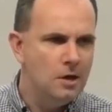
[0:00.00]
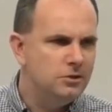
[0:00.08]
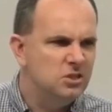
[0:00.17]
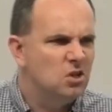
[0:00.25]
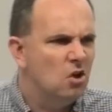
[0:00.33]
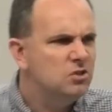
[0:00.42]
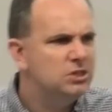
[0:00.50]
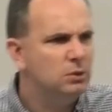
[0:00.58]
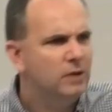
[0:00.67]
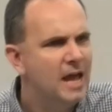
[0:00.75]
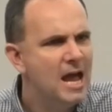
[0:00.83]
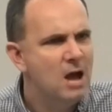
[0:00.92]
Does God still
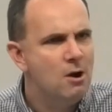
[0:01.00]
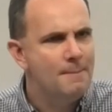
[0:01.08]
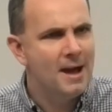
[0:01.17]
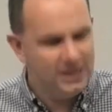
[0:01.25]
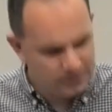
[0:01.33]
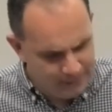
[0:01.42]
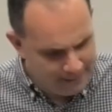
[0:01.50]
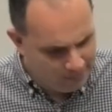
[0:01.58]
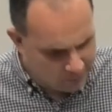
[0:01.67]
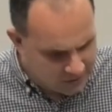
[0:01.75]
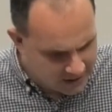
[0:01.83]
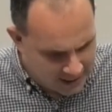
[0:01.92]
care about his
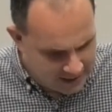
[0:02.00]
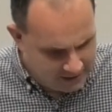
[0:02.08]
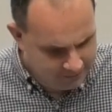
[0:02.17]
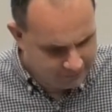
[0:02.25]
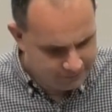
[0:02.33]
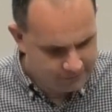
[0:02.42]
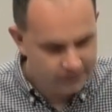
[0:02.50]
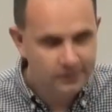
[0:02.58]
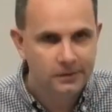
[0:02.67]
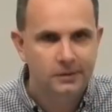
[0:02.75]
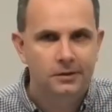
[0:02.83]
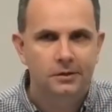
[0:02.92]
people today?
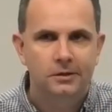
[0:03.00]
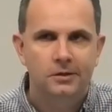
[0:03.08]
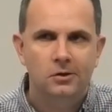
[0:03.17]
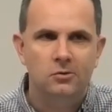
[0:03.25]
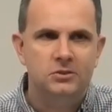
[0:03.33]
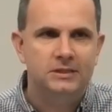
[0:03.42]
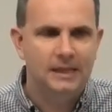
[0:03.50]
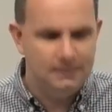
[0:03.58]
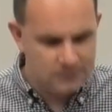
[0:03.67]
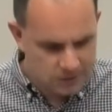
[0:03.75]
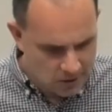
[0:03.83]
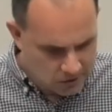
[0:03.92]
God
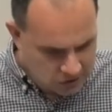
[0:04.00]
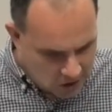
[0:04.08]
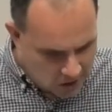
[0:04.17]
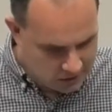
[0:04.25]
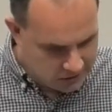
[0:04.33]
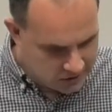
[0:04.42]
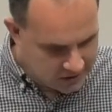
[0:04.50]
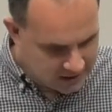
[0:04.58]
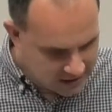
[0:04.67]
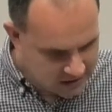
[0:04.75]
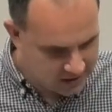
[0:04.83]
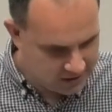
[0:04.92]
seems so silent and
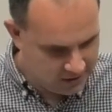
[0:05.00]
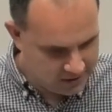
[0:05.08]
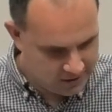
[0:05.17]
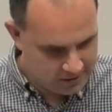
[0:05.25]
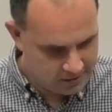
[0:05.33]
distant.